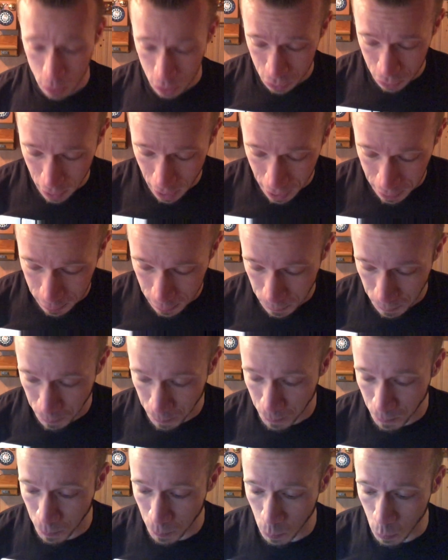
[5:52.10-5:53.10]
with you guys.
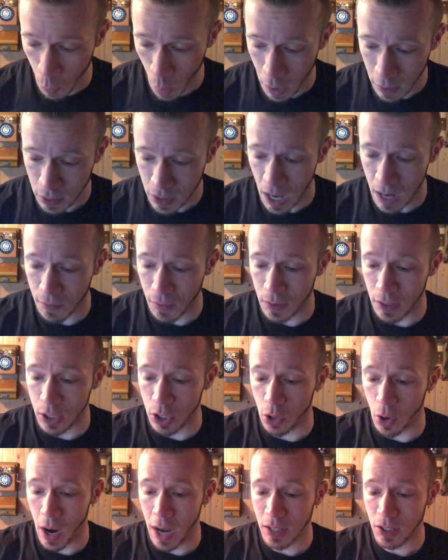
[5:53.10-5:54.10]
It's kind of on the
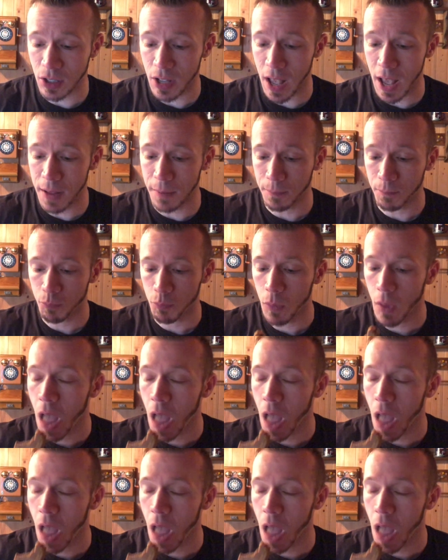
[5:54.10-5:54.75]
dry side.